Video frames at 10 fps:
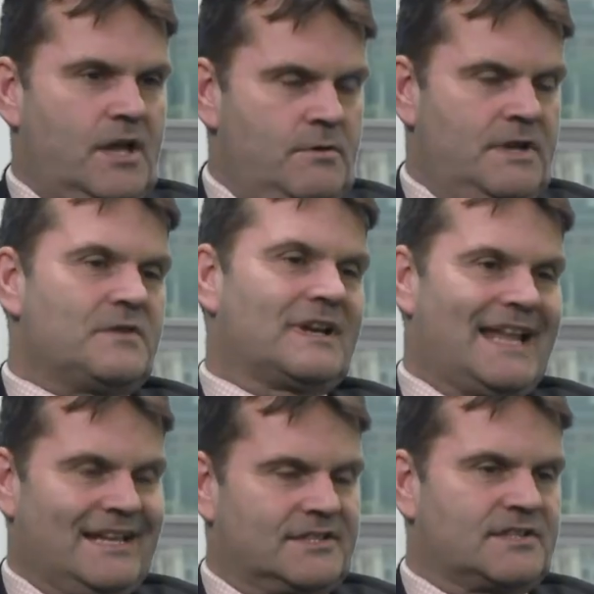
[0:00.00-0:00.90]
only in the
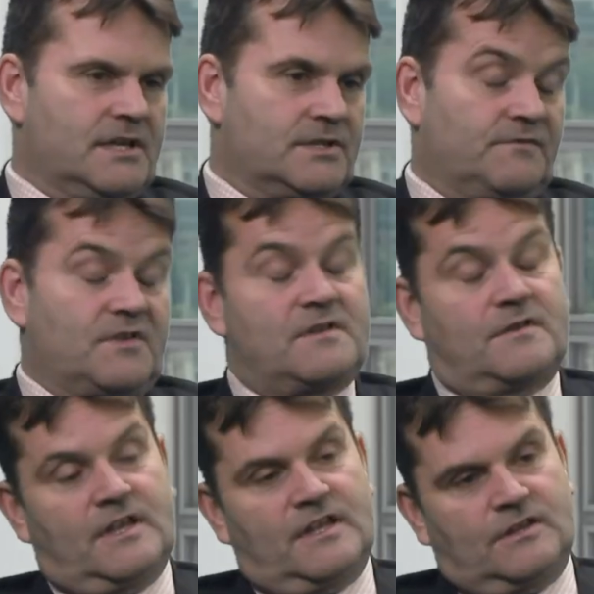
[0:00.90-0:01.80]
latter stages of the
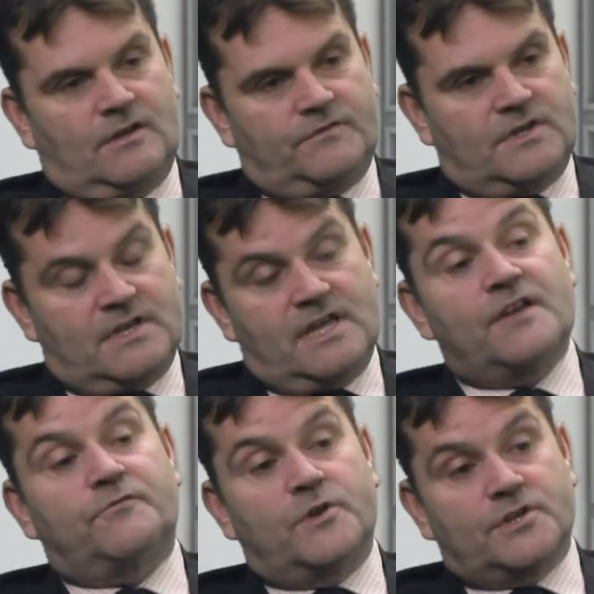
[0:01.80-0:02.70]
year of the year
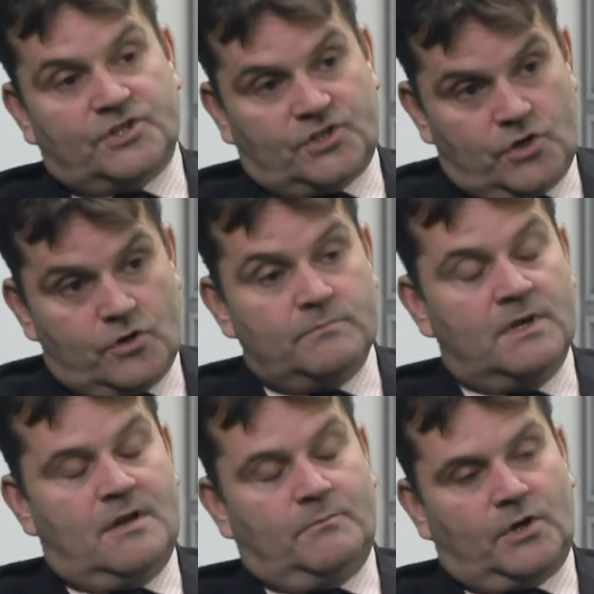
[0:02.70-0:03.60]
if we assume
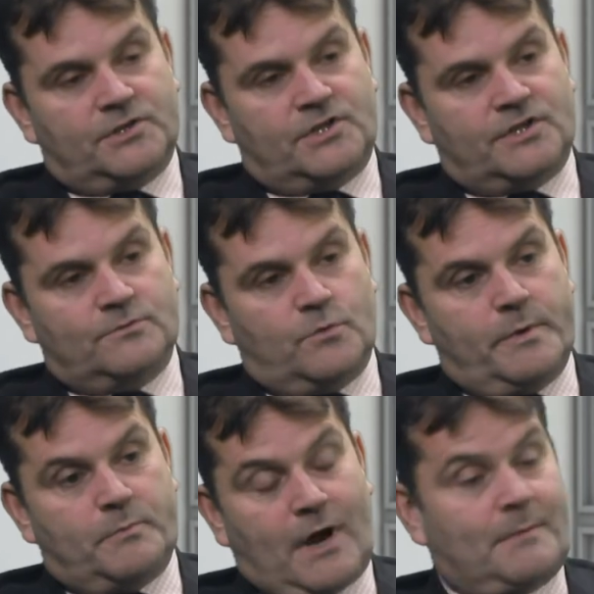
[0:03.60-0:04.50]
politicians will
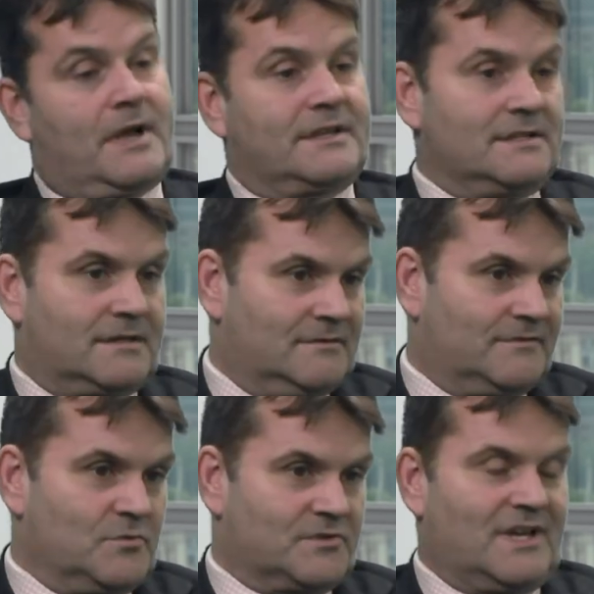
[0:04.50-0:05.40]
be pragmatic and of
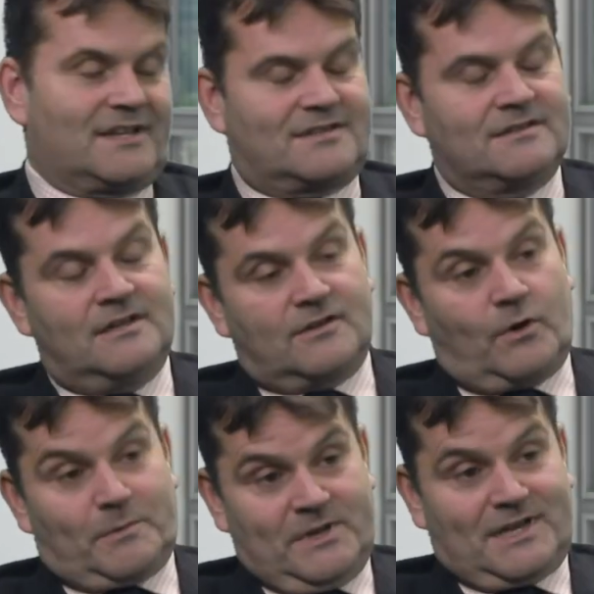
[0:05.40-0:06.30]
course that's
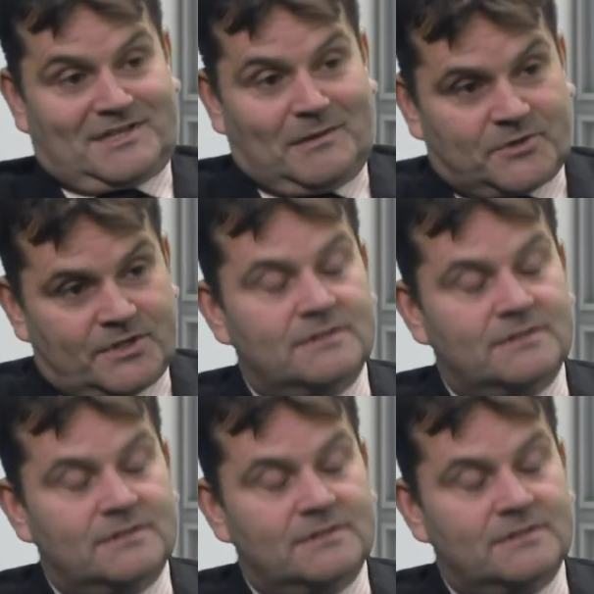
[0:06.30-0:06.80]
quite a big assumption